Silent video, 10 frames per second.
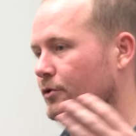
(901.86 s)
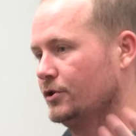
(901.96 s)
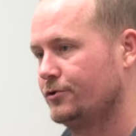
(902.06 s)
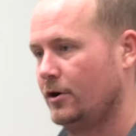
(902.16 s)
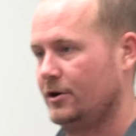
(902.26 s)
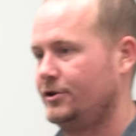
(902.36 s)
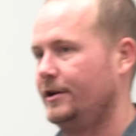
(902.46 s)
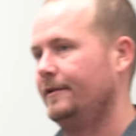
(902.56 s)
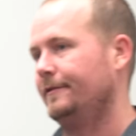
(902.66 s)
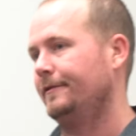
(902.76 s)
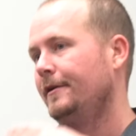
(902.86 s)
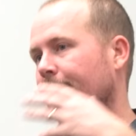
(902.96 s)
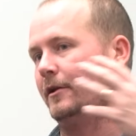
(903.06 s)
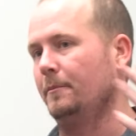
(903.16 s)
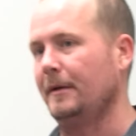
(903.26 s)
new construction,
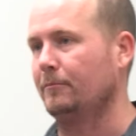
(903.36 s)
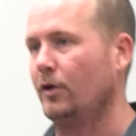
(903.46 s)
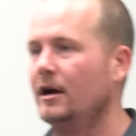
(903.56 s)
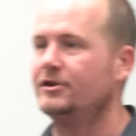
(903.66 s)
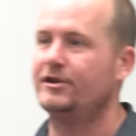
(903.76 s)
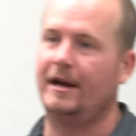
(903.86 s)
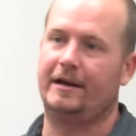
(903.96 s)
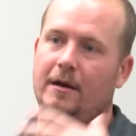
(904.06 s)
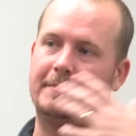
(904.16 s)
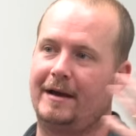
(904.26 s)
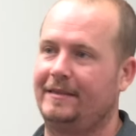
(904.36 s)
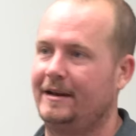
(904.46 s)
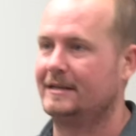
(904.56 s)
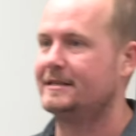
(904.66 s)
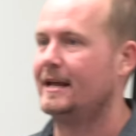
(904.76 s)
you know, big project, come back the
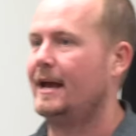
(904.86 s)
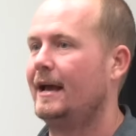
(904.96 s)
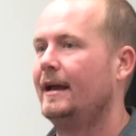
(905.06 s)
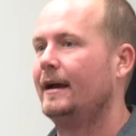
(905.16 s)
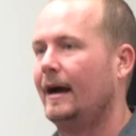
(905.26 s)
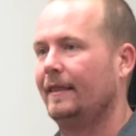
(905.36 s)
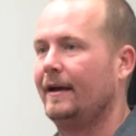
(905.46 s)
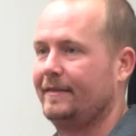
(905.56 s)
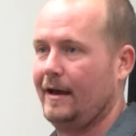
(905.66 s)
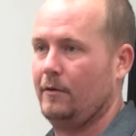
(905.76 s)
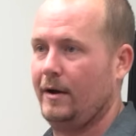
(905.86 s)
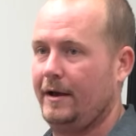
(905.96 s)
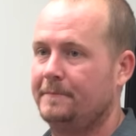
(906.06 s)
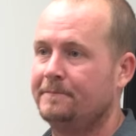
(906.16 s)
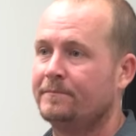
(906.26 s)
next day. I like that
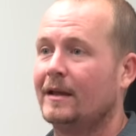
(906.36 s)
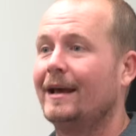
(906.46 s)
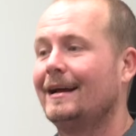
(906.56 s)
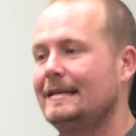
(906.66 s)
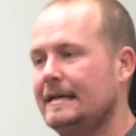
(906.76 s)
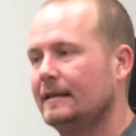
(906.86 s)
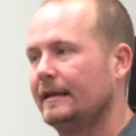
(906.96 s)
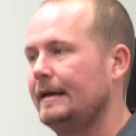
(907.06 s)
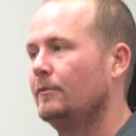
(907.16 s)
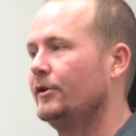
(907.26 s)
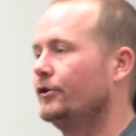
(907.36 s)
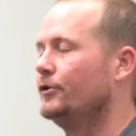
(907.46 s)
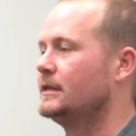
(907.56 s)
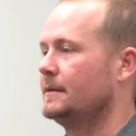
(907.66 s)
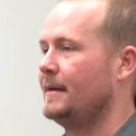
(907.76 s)
way. And ideally, when you're
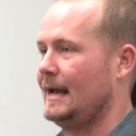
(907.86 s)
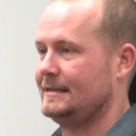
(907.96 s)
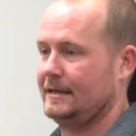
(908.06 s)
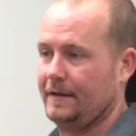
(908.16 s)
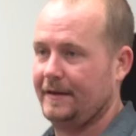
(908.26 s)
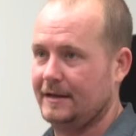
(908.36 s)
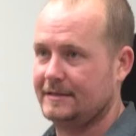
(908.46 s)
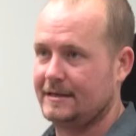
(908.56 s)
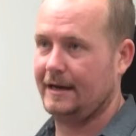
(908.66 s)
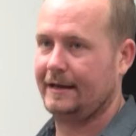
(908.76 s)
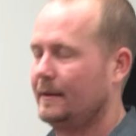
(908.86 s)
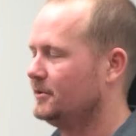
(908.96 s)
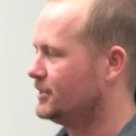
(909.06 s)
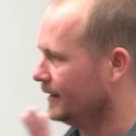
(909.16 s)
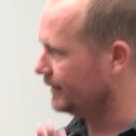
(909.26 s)
using mastic on the inside, again, I'm
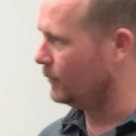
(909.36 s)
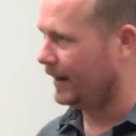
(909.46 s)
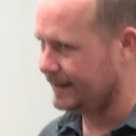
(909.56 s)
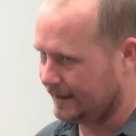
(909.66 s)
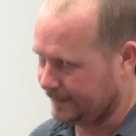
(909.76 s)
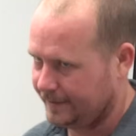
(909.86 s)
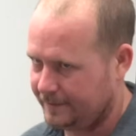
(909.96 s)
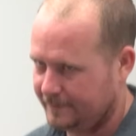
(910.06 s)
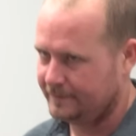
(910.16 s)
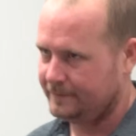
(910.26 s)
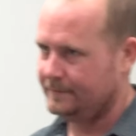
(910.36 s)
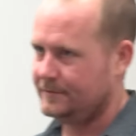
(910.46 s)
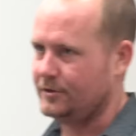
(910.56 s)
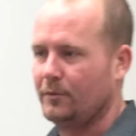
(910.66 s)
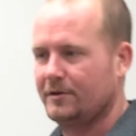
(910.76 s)
just telling you ideally.
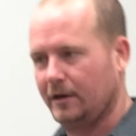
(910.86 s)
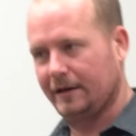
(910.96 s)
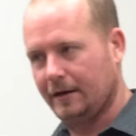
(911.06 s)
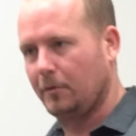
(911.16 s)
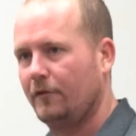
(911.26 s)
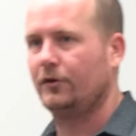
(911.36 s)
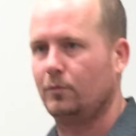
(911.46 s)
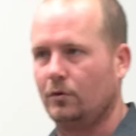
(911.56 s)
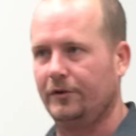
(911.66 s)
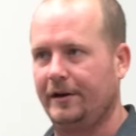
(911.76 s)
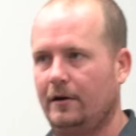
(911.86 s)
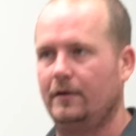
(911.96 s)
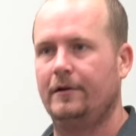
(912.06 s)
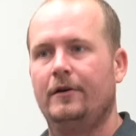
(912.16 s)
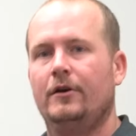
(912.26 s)
So we're talking in a perfect world
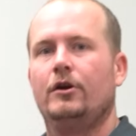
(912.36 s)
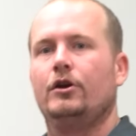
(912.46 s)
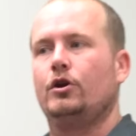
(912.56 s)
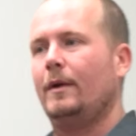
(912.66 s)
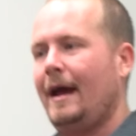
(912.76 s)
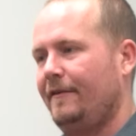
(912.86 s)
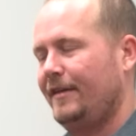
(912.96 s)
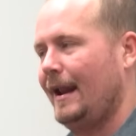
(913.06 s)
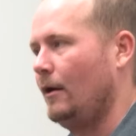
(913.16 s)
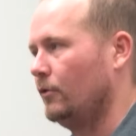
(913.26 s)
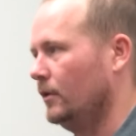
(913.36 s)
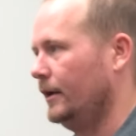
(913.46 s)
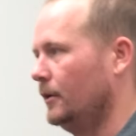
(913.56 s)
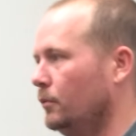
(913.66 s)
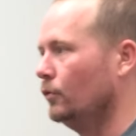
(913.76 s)
here you would have that outer
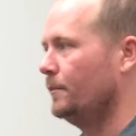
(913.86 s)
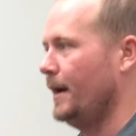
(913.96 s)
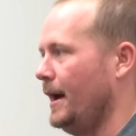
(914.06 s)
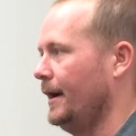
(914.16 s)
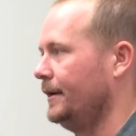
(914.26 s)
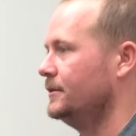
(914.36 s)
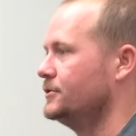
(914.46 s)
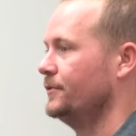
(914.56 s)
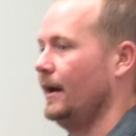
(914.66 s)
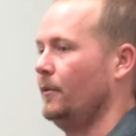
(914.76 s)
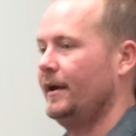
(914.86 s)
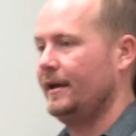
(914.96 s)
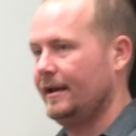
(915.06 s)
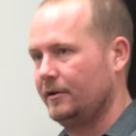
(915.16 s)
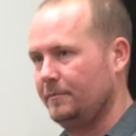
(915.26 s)
liner pulled back so that way
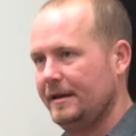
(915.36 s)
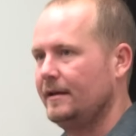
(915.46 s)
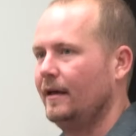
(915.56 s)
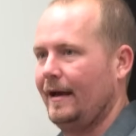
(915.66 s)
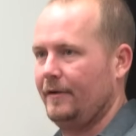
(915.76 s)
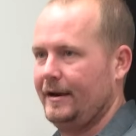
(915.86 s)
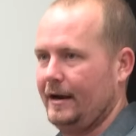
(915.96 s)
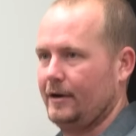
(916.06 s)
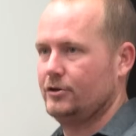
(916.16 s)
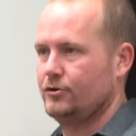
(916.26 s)
it could be allowed to air